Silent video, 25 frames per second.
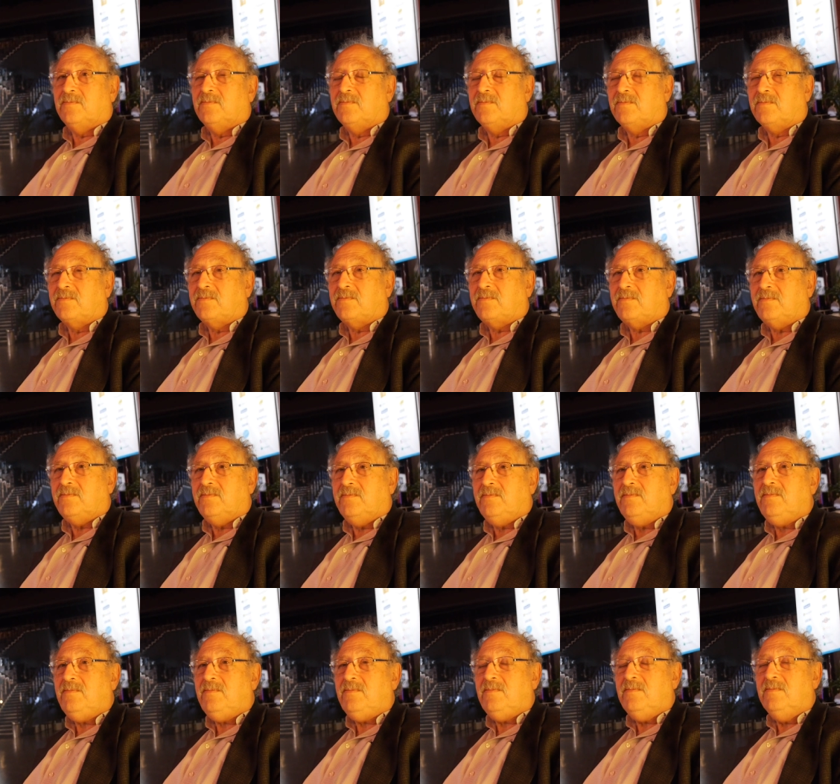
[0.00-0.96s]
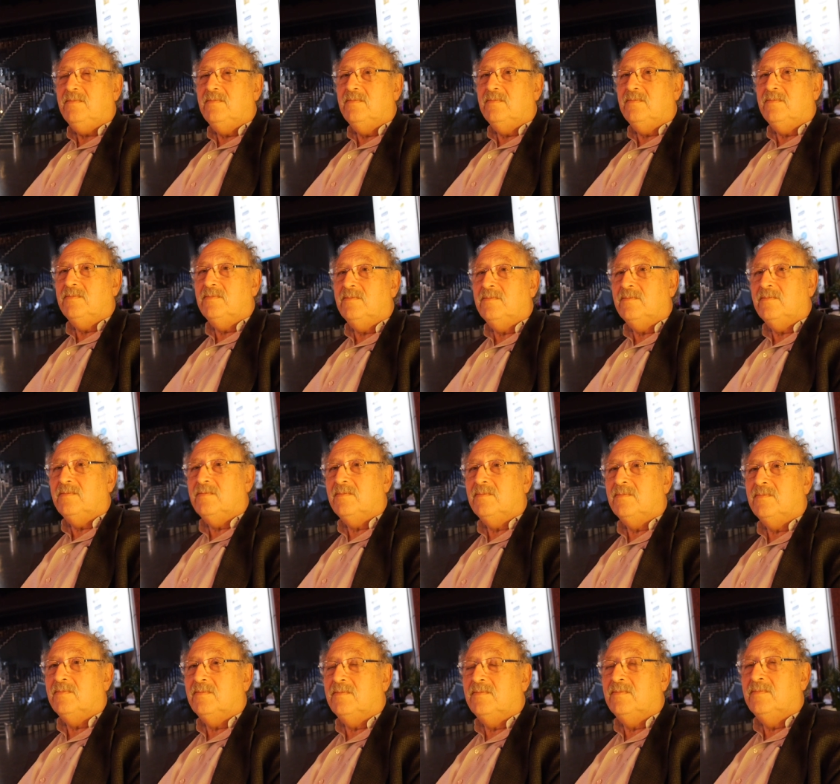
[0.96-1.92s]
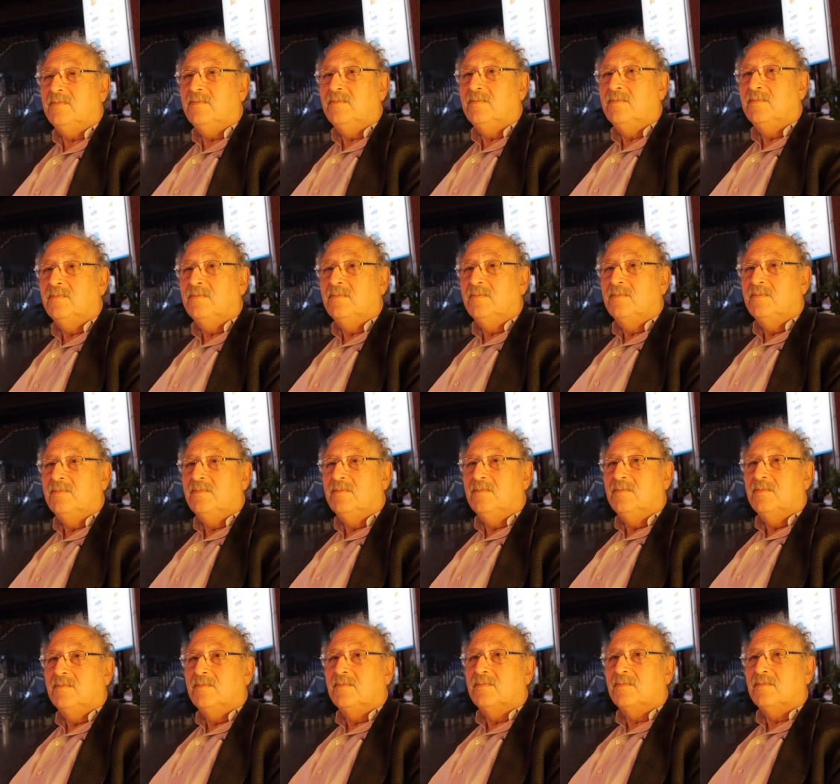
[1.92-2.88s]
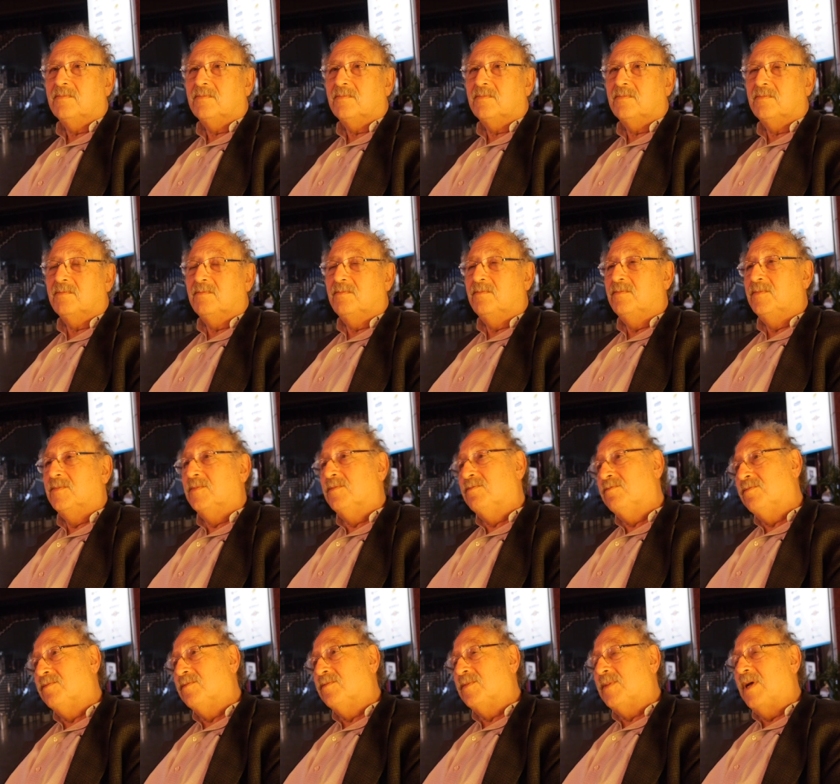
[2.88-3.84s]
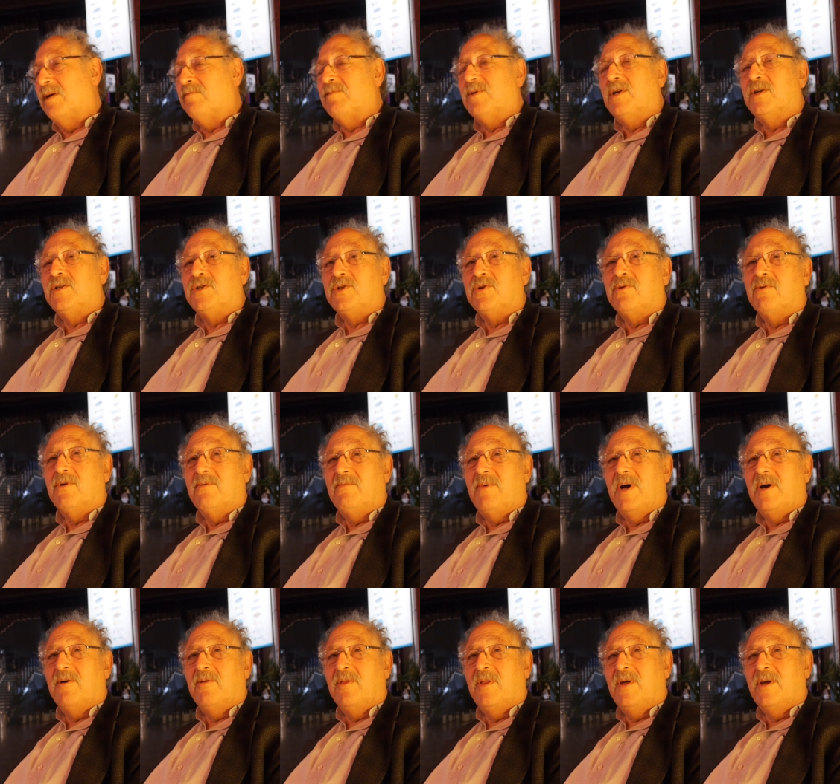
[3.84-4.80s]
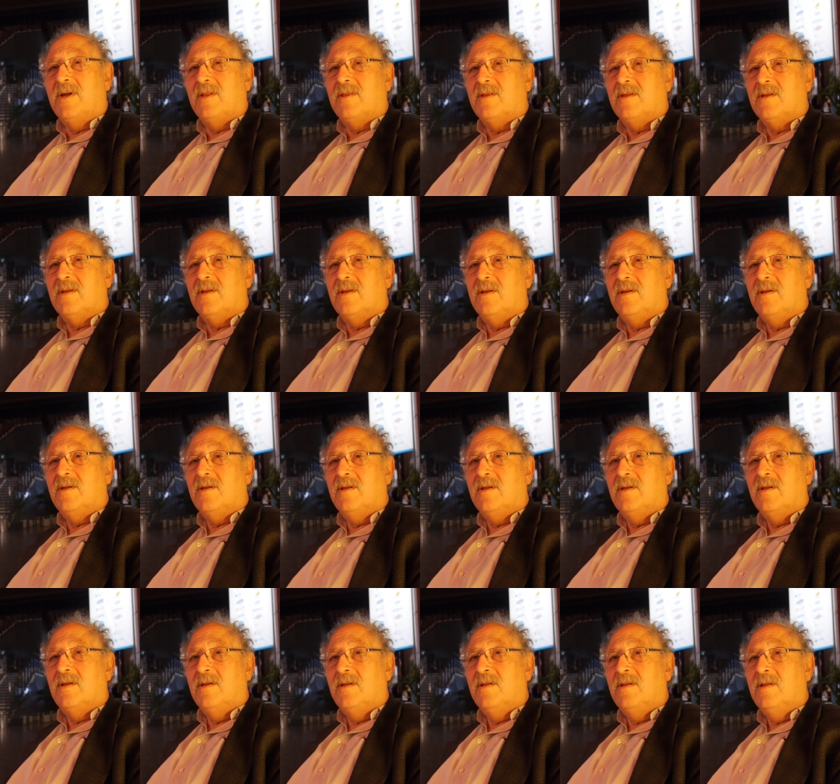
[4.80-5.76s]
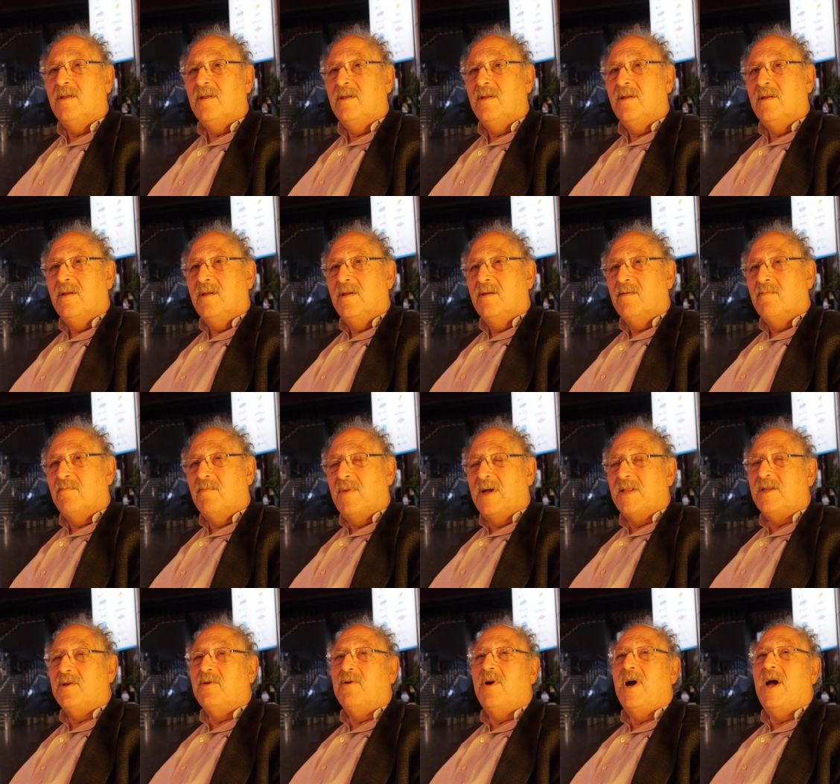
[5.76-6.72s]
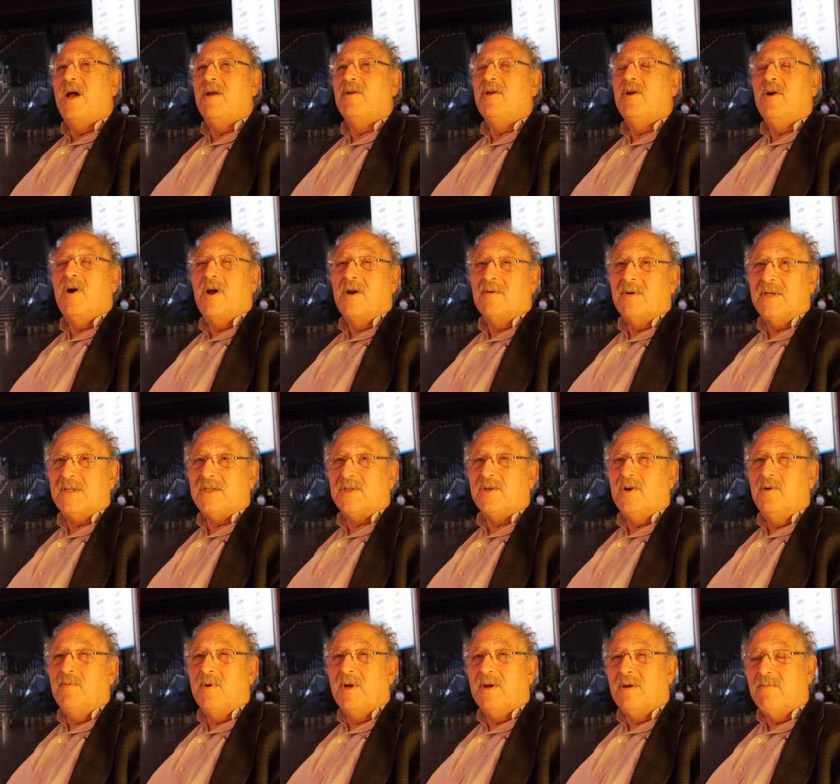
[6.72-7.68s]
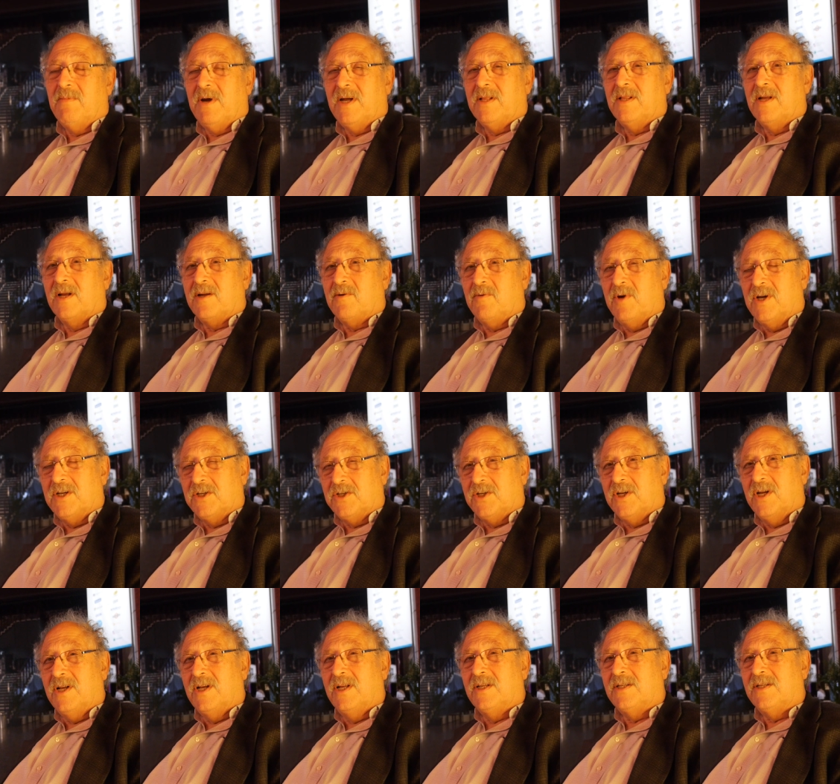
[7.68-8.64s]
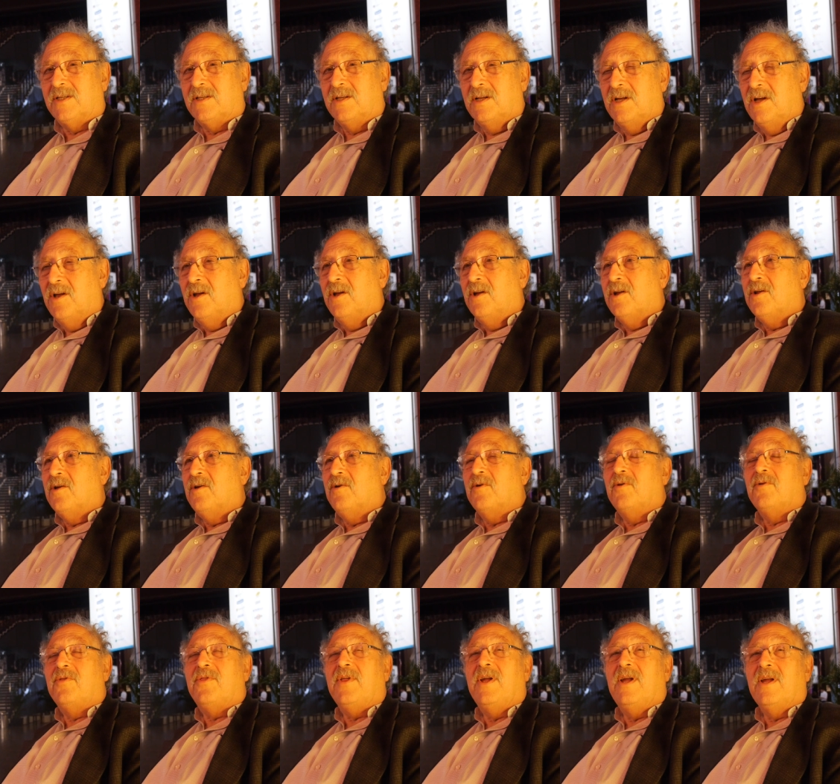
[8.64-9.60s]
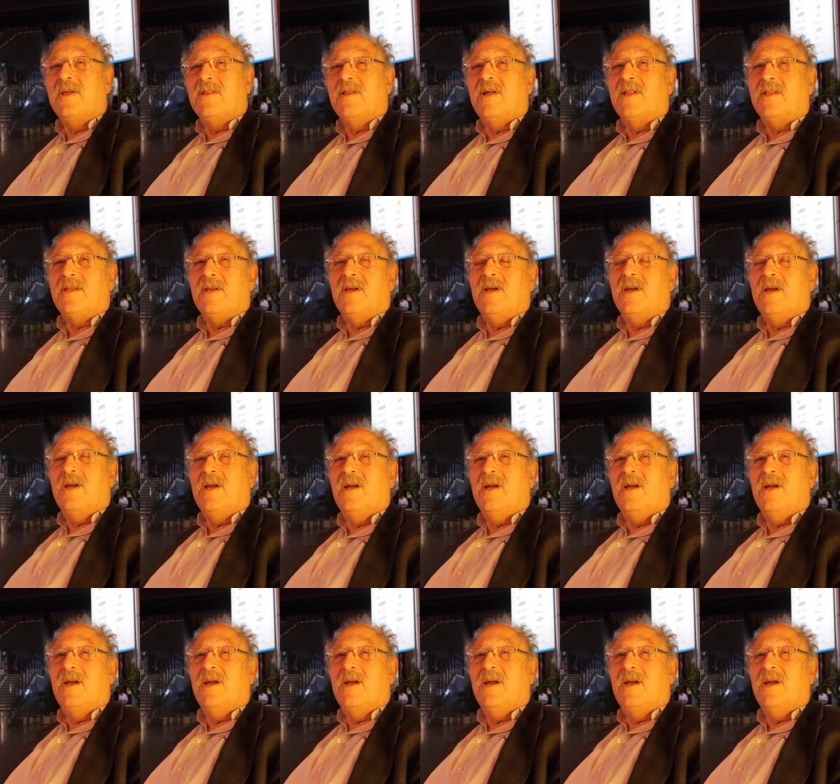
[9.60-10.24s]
Do you think technology is going to solve all the world's problems? Mm, I'm not sure about that. Has but you solved? are, you are assuming by the question, it's, you think that uh,